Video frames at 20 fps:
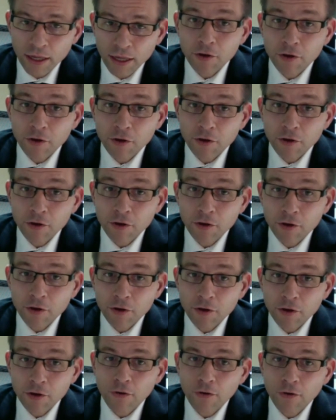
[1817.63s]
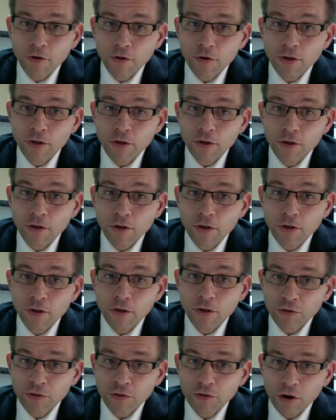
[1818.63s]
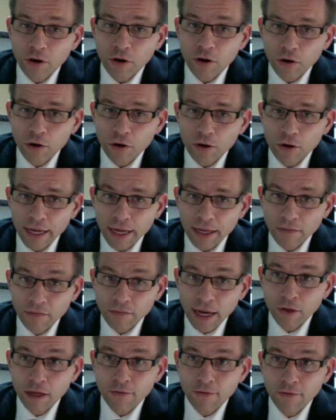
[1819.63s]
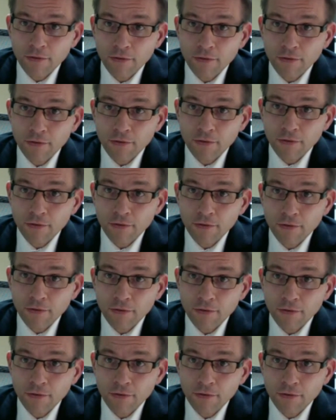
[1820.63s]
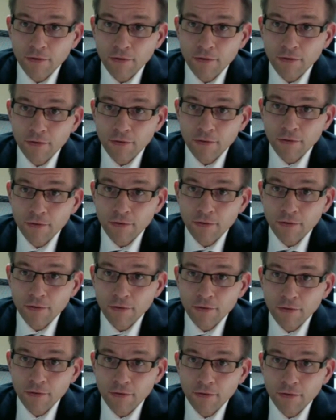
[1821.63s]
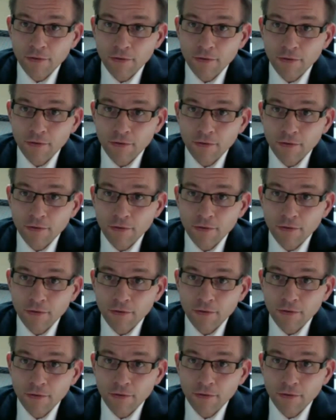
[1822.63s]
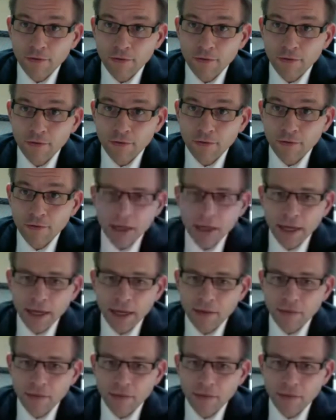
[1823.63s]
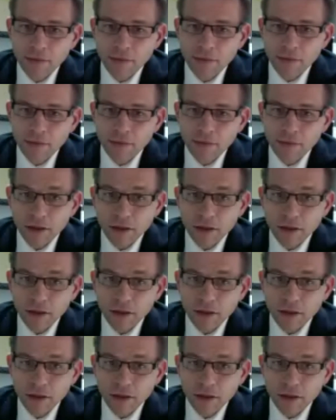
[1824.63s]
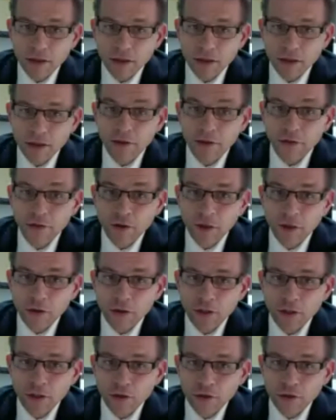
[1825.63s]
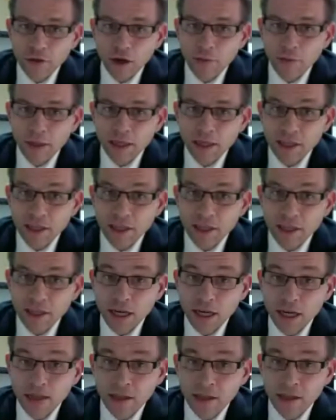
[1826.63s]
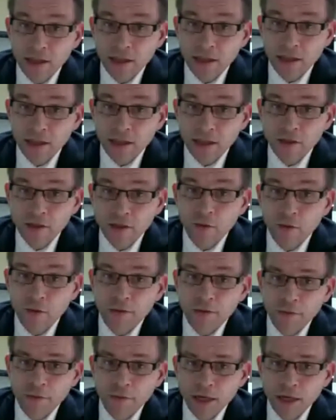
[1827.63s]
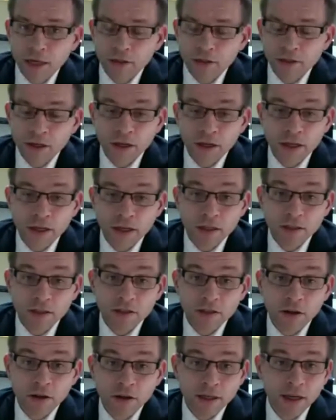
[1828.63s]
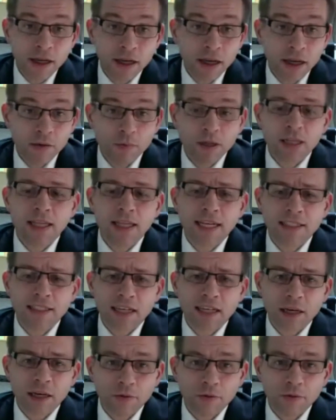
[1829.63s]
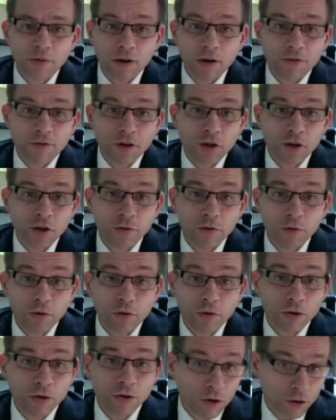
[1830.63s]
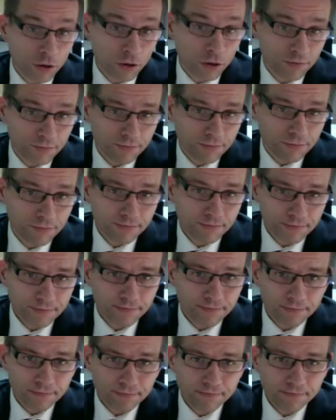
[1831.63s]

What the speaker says: If you're looking for control again and looking for flexibility that gives you a quality of life back again, a pump can be very useful. And I think if you talk to your endocrinologist or diabetes educator, they'll give you some more information so you can decide whether that's going to be right for you or not.